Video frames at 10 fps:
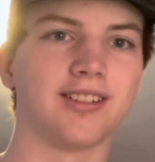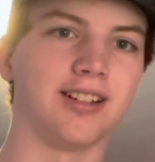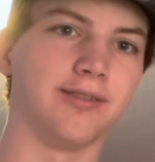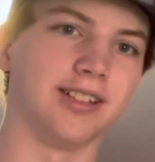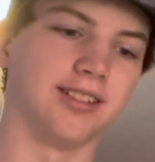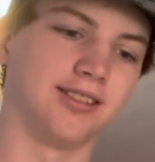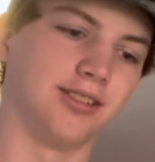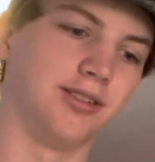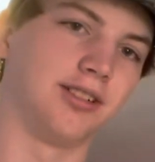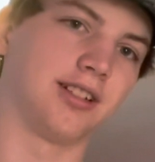I mean,
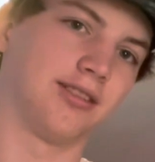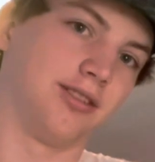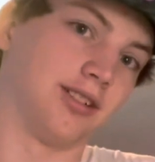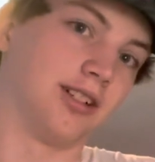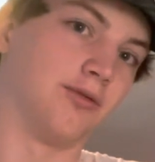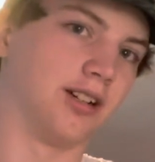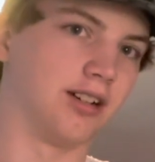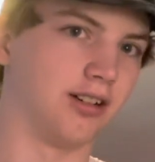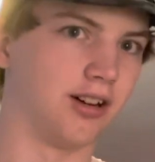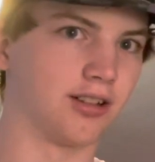you're gonna want
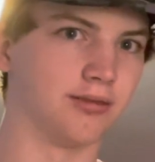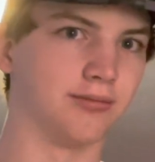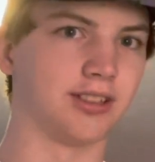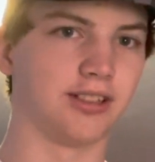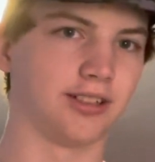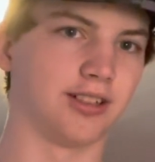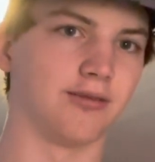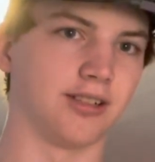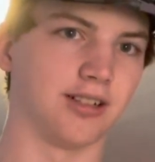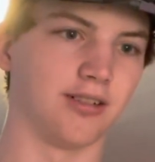arms and you're gonna
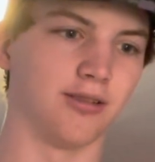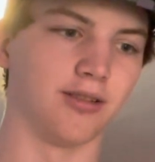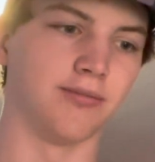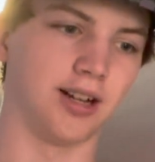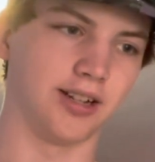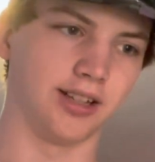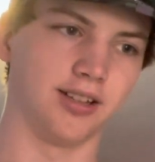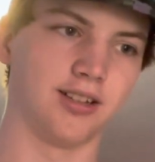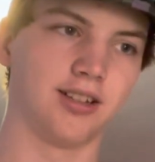want a whole body